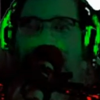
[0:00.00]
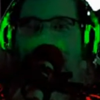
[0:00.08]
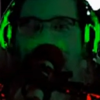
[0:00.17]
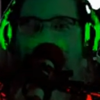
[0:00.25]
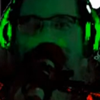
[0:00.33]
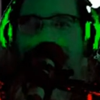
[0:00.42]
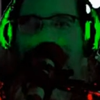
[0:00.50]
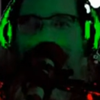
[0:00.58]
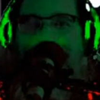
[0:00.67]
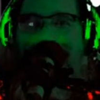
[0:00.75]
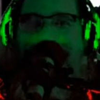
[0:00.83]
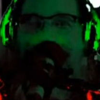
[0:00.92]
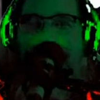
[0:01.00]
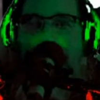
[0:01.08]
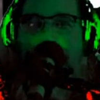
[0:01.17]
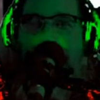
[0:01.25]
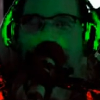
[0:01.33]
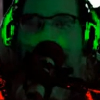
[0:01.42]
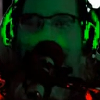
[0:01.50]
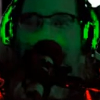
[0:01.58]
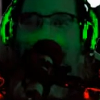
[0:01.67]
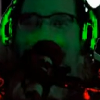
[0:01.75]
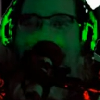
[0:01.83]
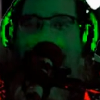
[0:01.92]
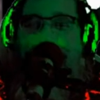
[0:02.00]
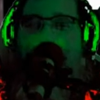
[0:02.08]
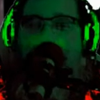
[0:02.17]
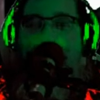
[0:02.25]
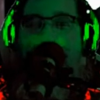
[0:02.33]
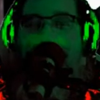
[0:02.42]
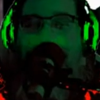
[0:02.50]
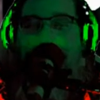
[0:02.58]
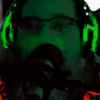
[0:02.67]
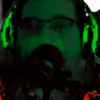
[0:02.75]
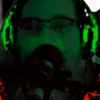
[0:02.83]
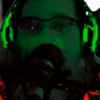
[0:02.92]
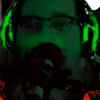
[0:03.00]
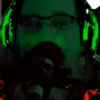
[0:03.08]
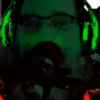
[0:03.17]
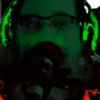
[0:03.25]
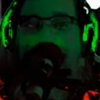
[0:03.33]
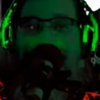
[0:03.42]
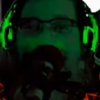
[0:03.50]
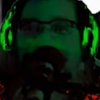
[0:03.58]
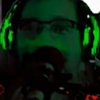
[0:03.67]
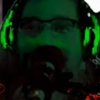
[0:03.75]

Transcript: Oh my gosh. I happened to come in right as they're.